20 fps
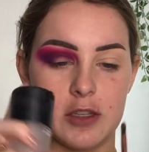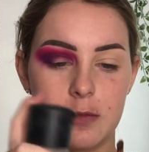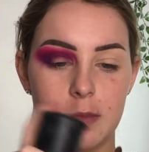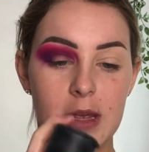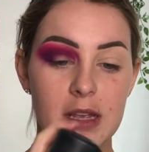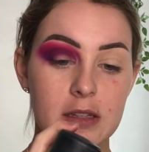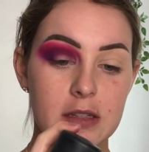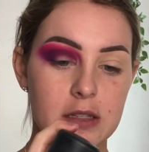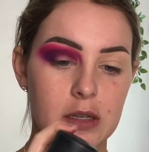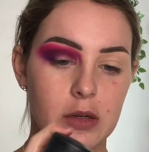
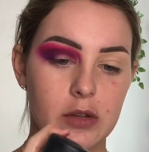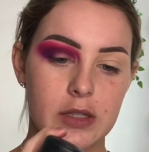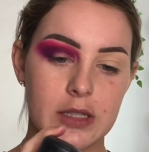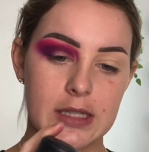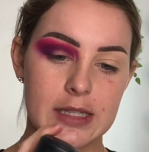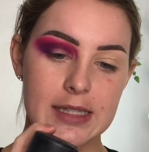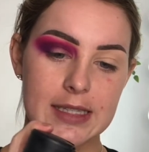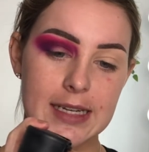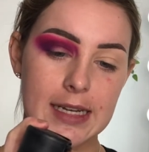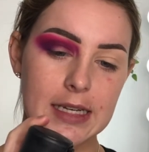Plus so it
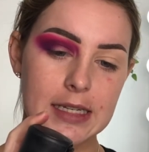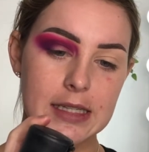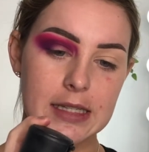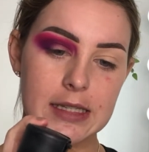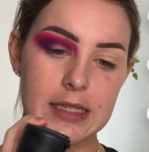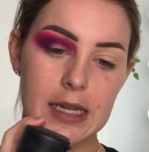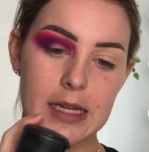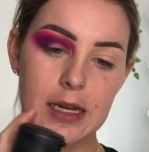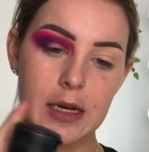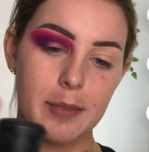sticks
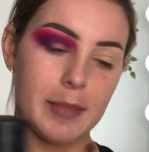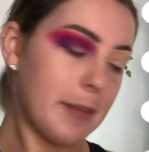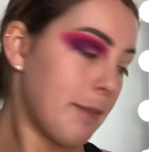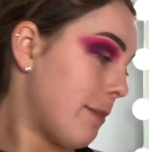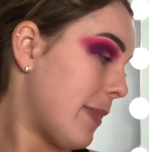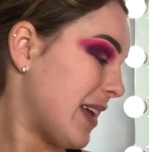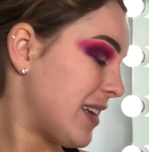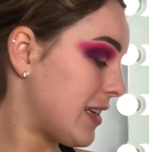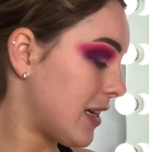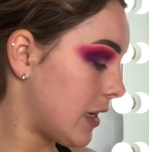a little bit
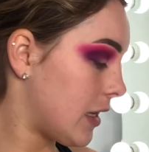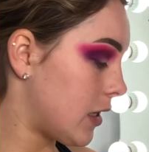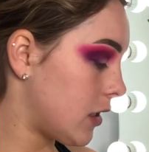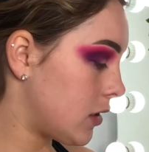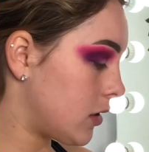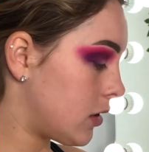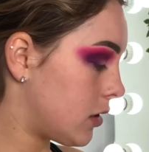better.